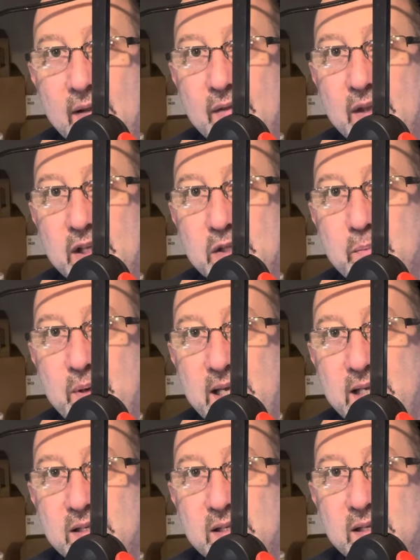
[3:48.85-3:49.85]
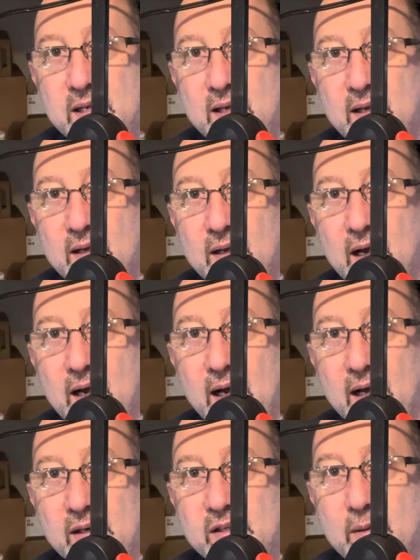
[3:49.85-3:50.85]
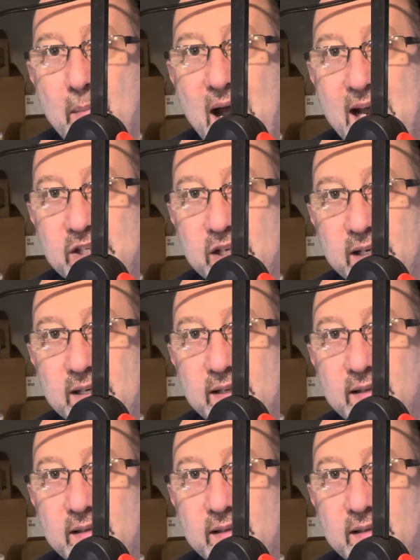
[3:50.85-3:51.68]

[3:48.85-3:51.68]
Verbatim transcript: this piece uh, to match it.